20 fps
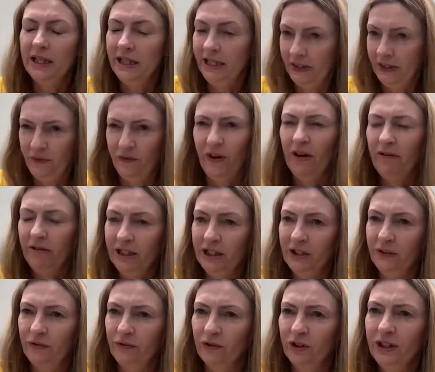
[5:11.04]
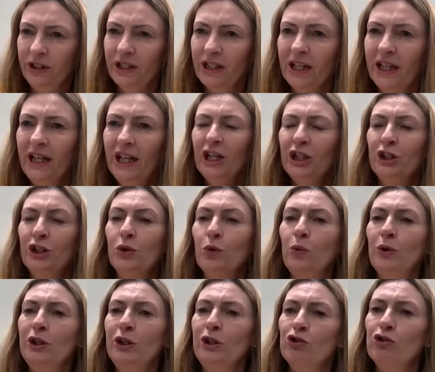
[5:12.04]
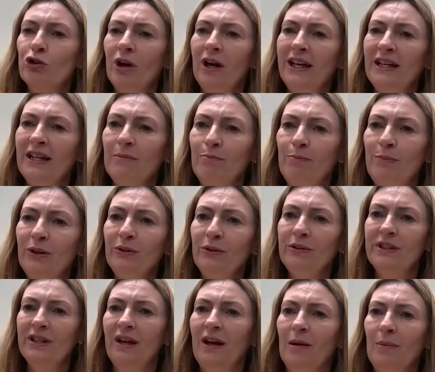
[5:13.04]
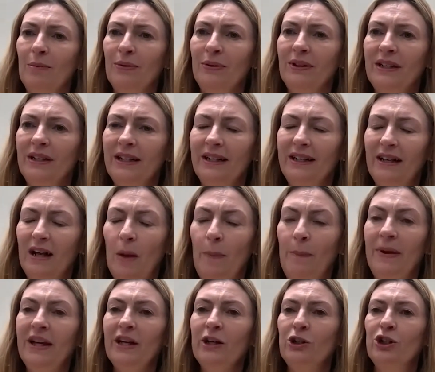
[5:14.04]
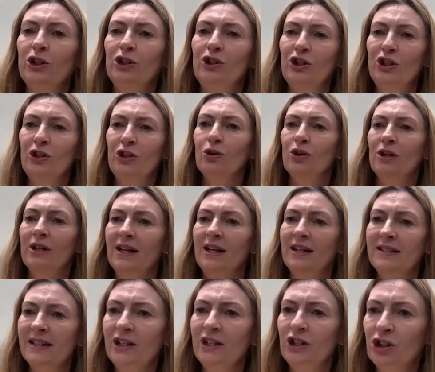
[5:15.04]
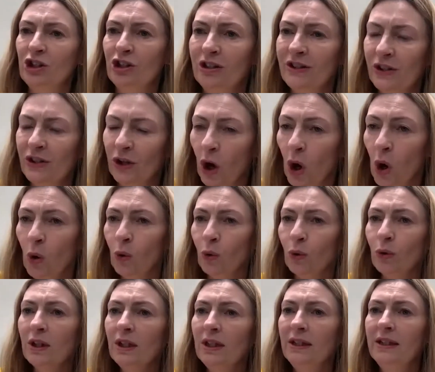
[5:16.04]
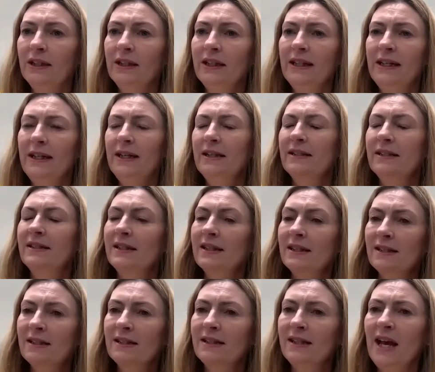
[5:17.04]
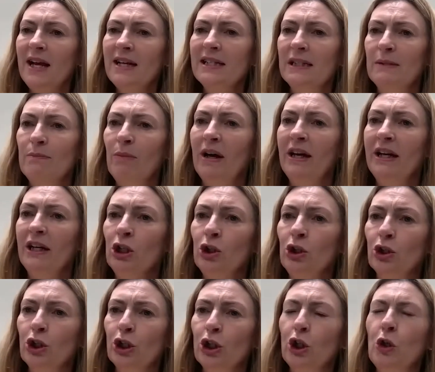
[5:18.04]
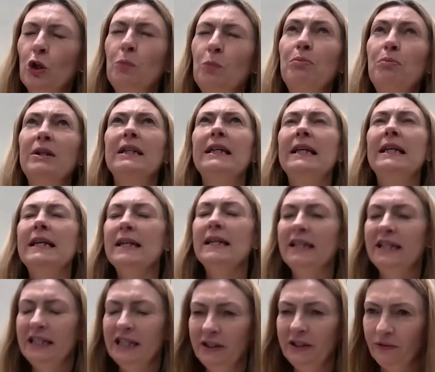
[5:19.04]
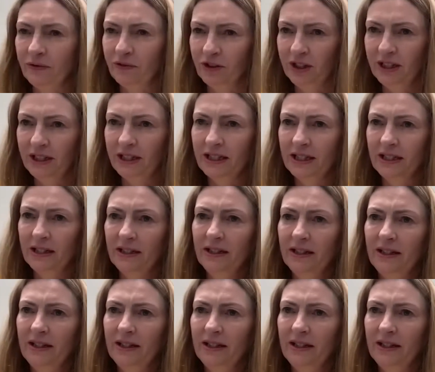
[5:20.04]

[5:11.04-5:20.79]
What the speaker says: is very different. So when you try and build up a picture to the organization as a whole, success might look completely different